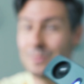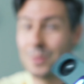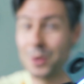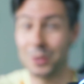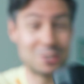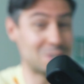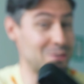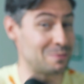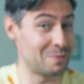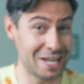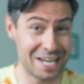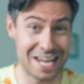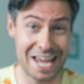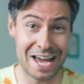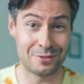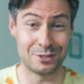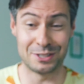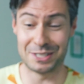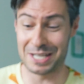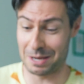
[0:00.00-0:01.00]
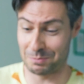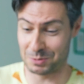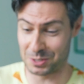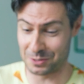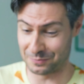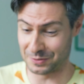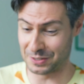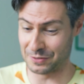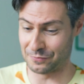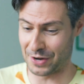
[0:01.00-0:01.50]
box, and many other types
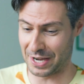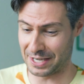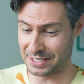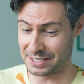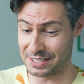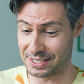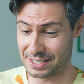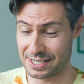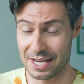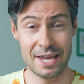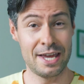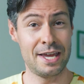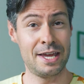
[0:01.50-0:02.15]
of devices.